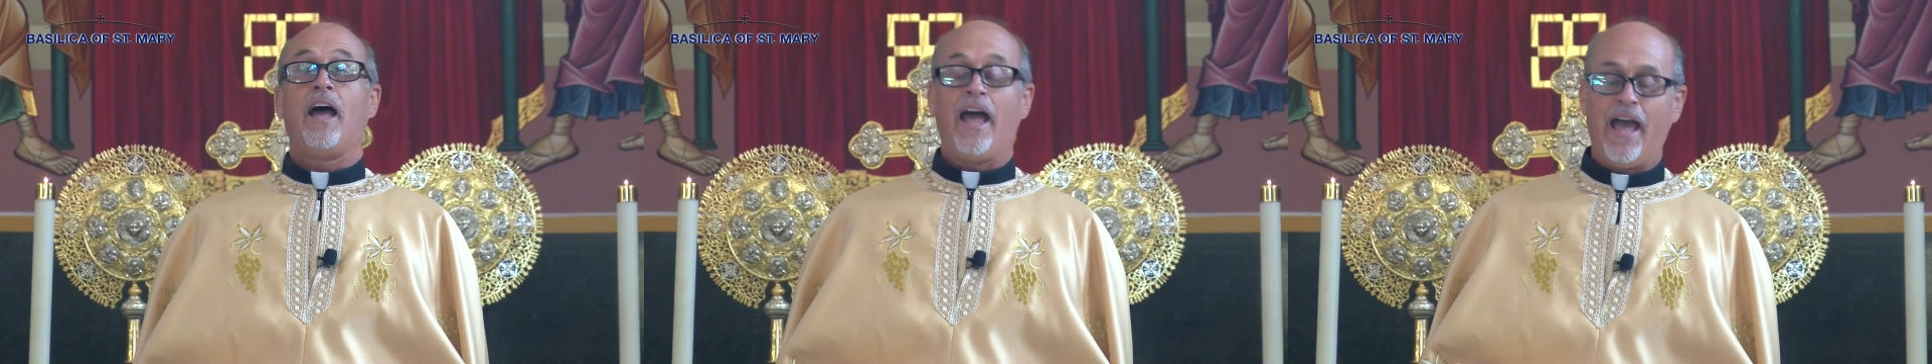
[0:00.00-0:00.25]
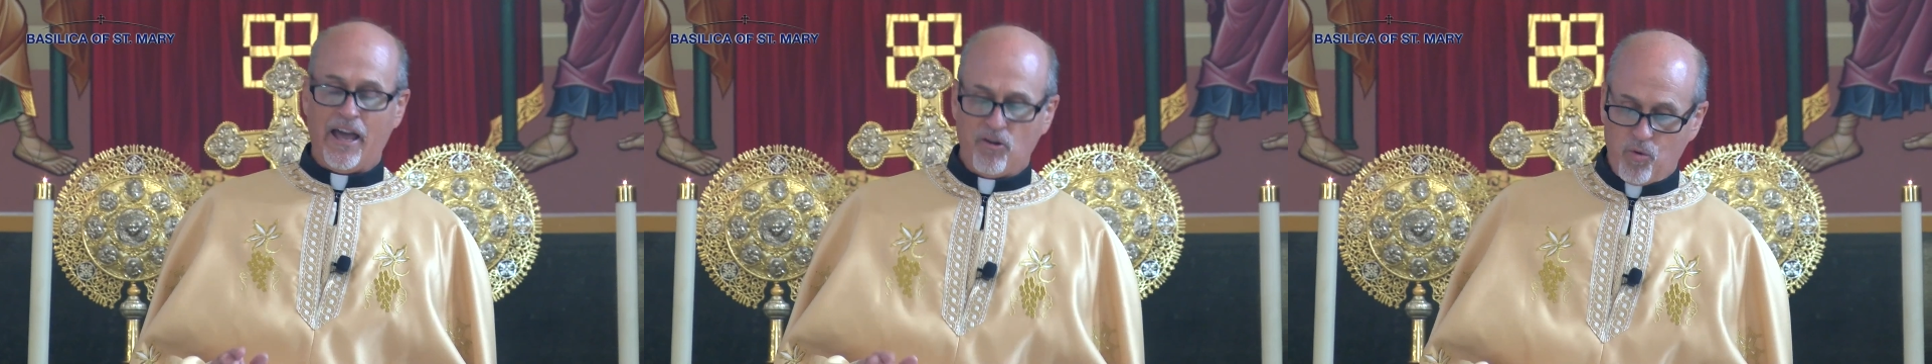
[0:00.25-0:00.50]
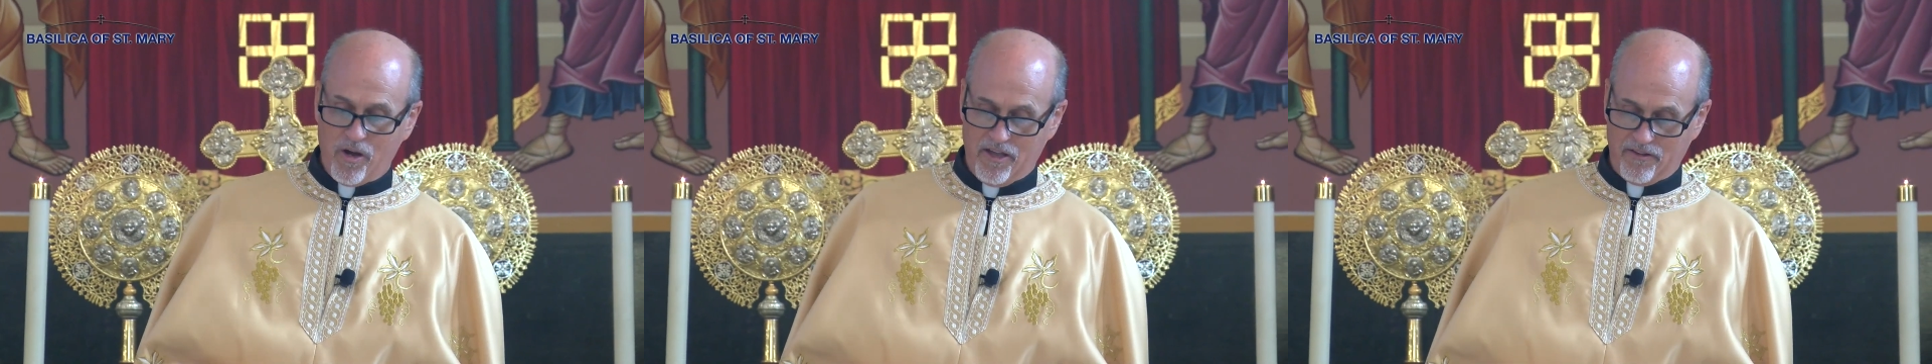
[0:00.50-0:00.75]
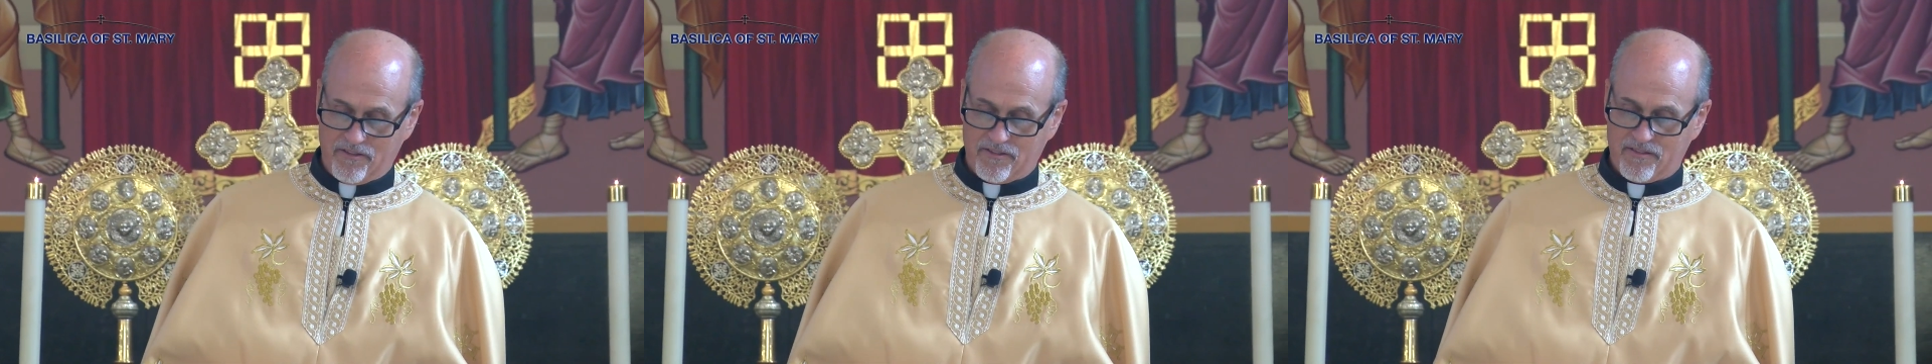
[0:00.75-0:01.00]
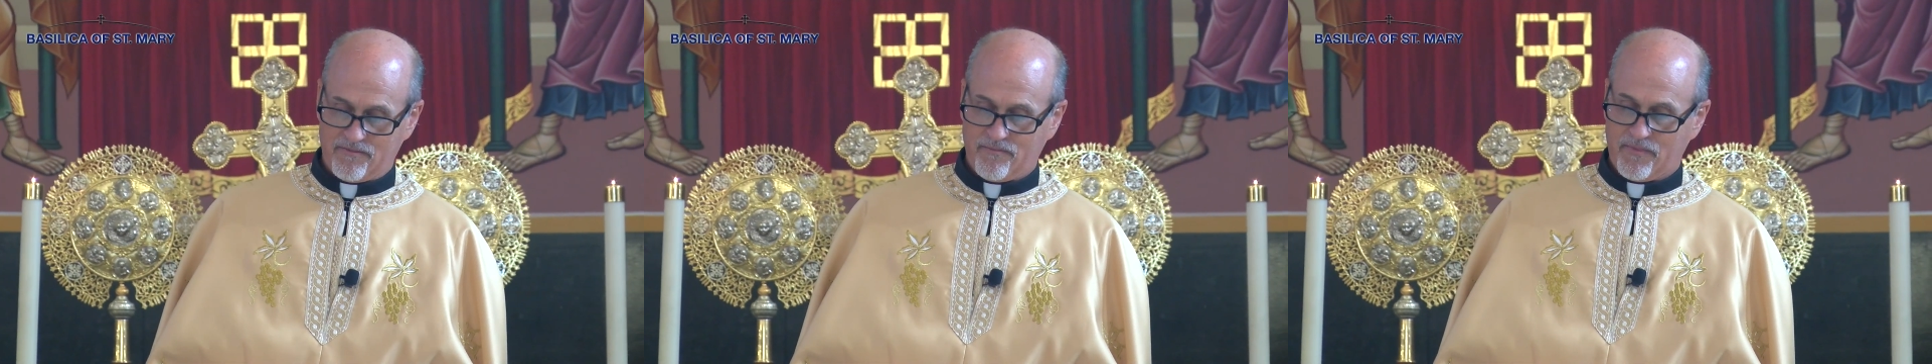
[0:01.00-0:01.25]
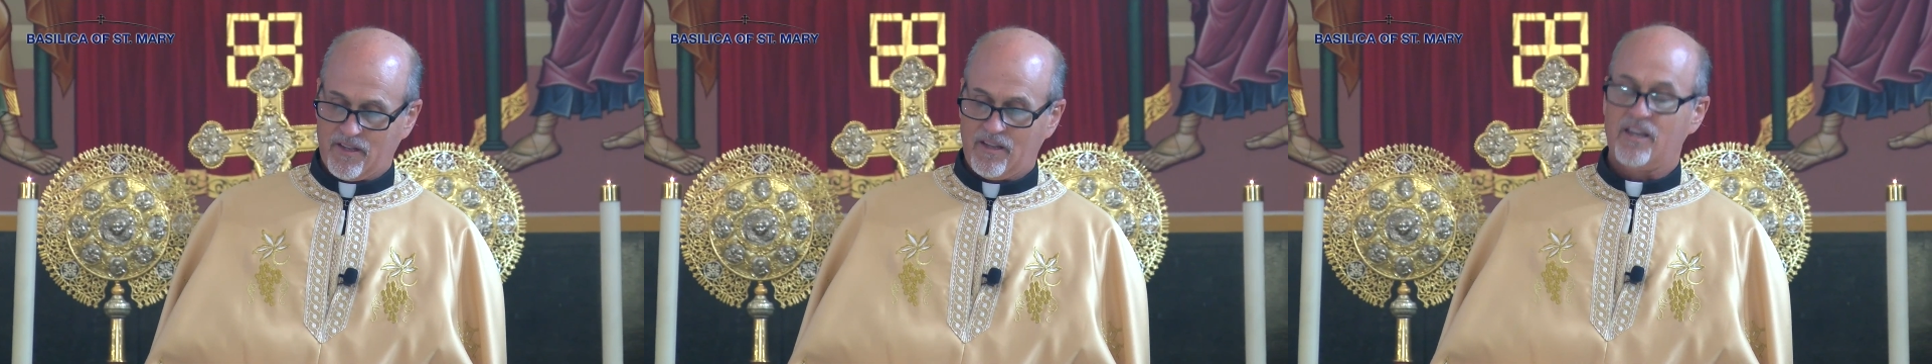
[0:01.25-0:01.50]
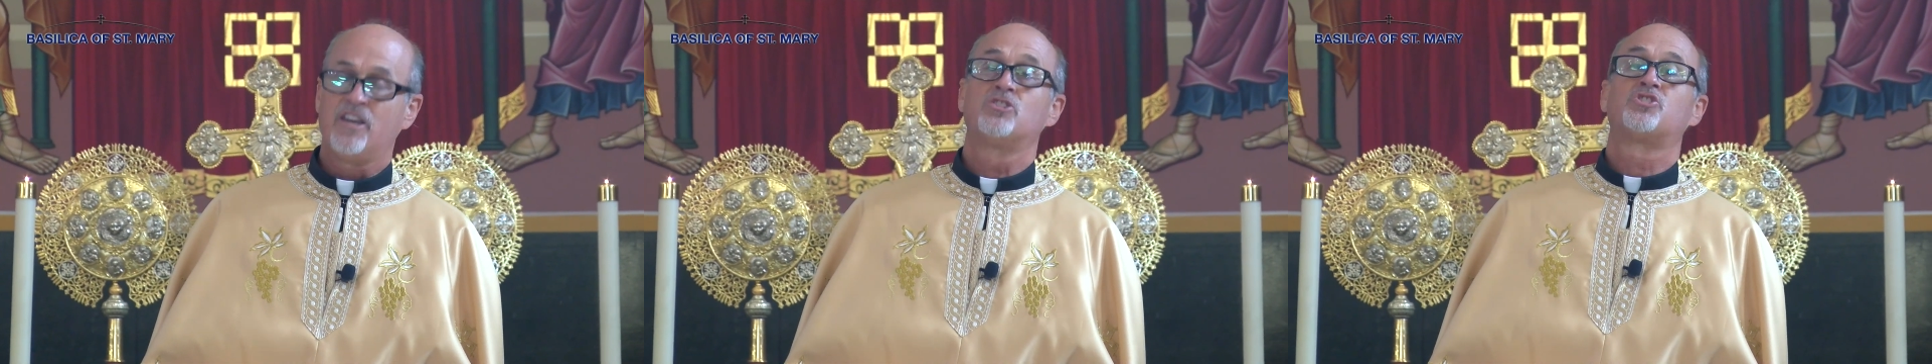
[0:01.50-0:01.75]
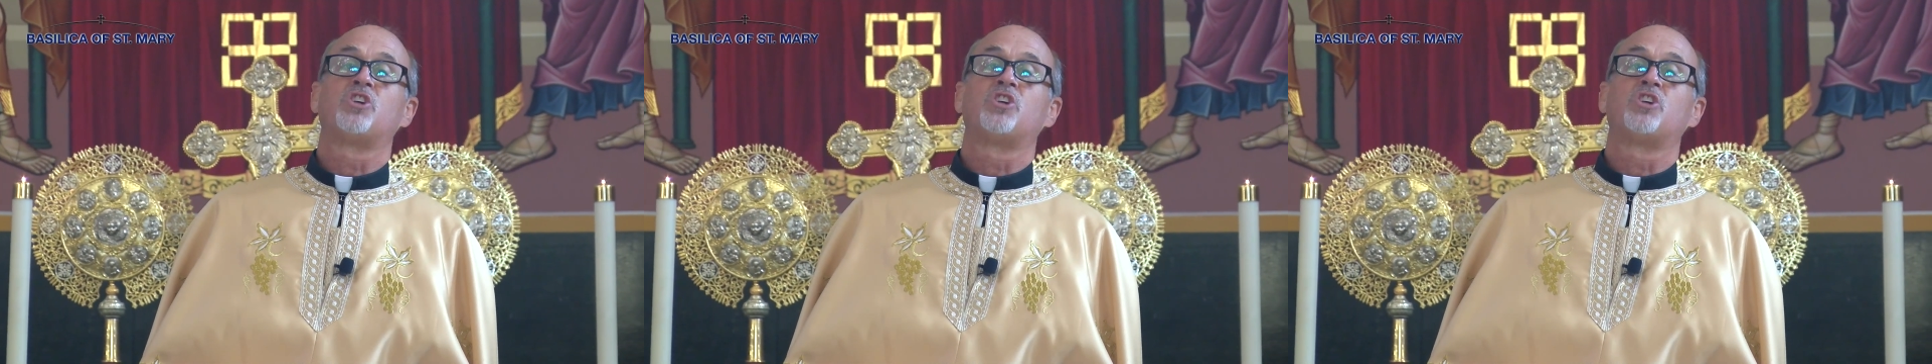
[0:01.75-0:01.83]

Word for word: and with His